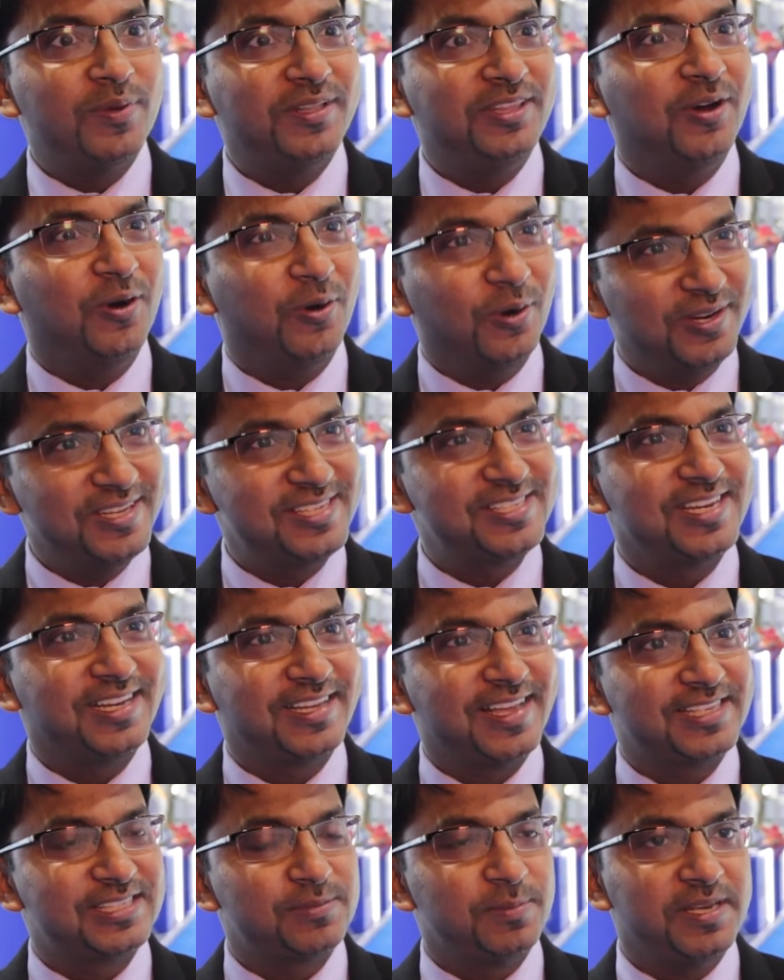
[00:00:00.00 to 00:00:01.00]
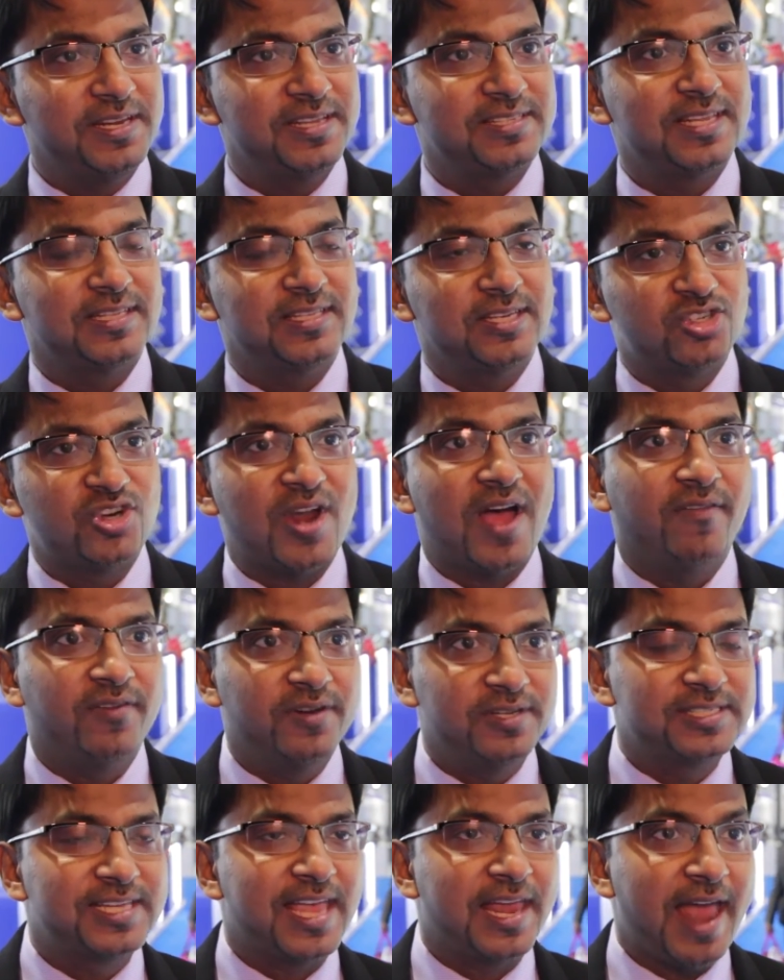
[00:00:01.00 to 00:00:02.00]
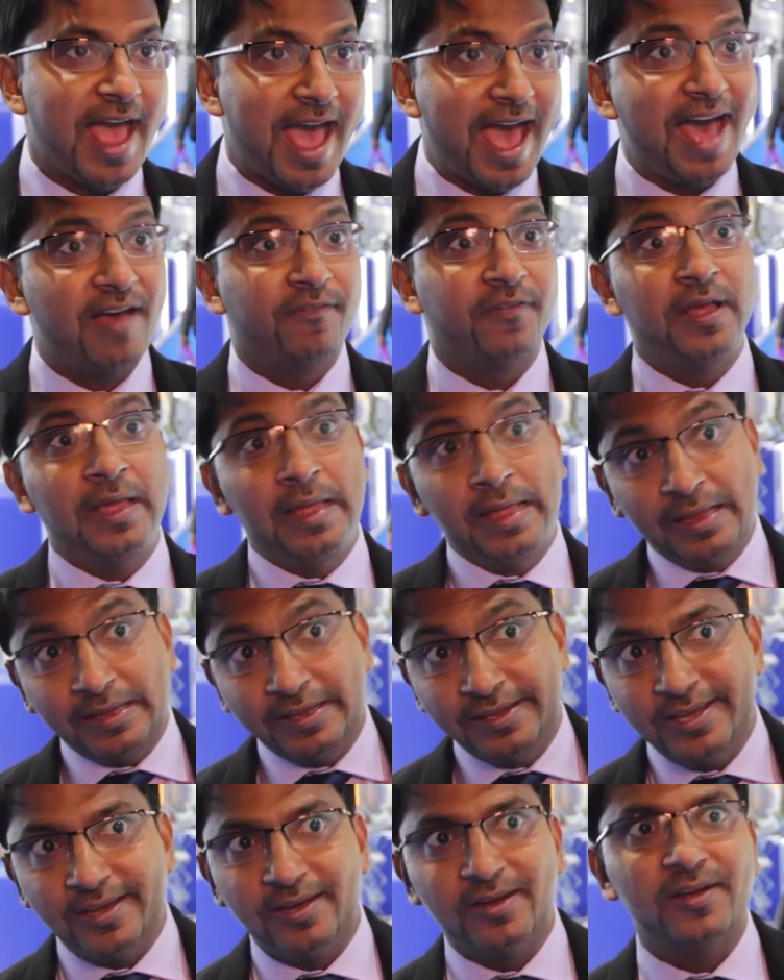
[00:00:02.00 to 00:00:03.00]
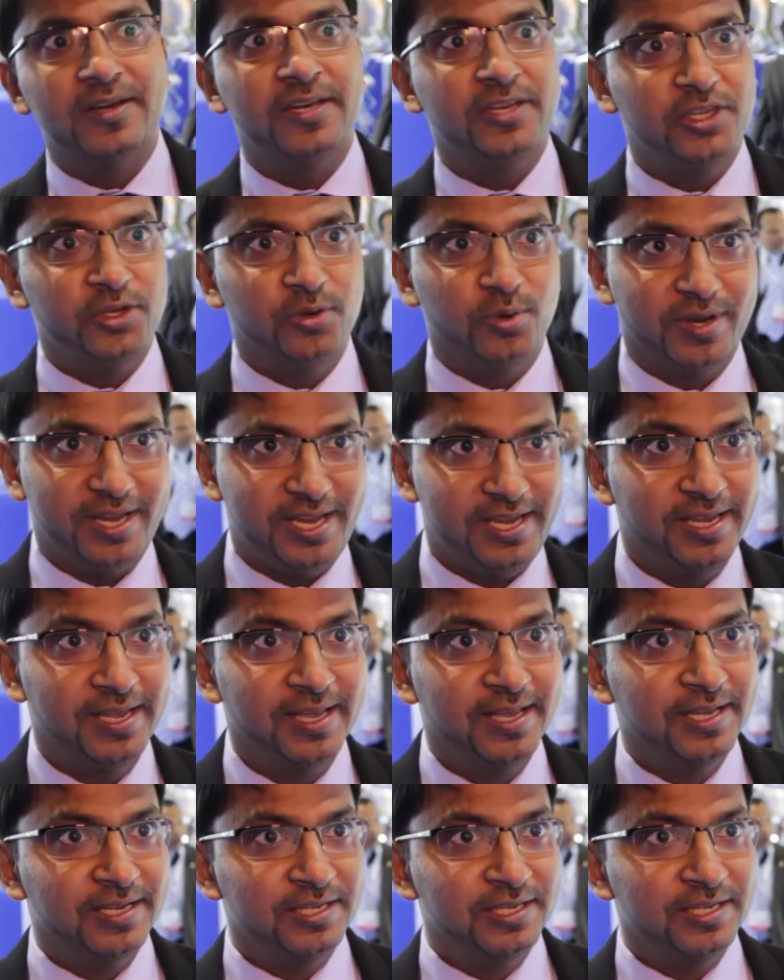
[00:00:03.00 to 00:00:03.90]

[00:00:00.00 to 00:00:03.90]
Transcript: with the holistic experience that the travelers can have here in UAE.